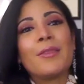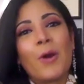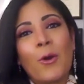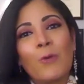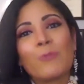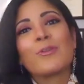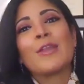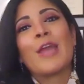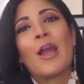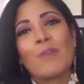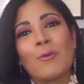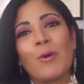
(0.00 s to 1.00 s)
hopefully
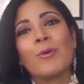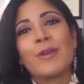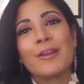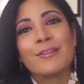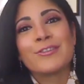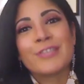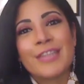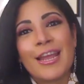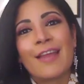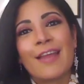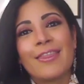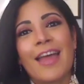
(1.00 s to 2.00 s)
everyone would
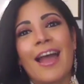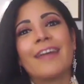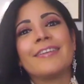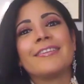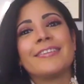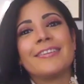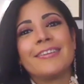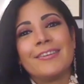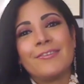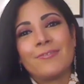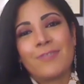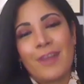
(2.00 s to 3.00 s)
understand that
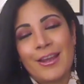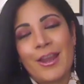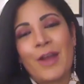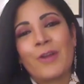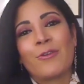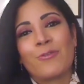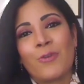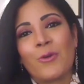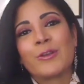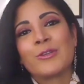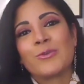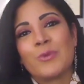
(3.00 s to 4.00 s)
right now your
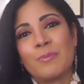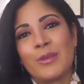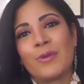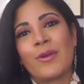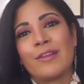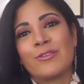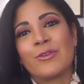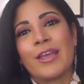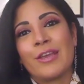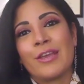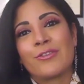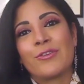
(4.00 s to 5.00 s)
focus would be your
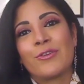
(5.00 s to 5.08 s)
educational